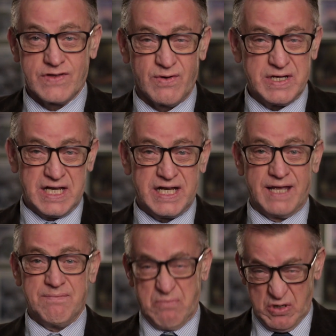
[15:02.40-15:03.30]
though it did
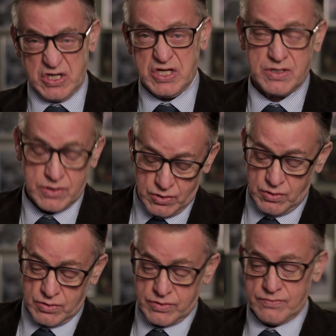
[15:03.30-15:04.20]
get muddy and
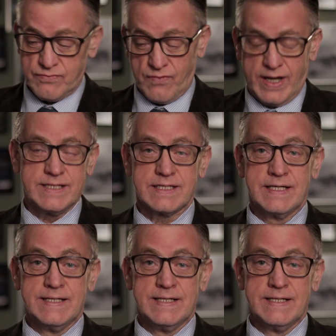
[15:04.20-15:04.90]
cold and wet.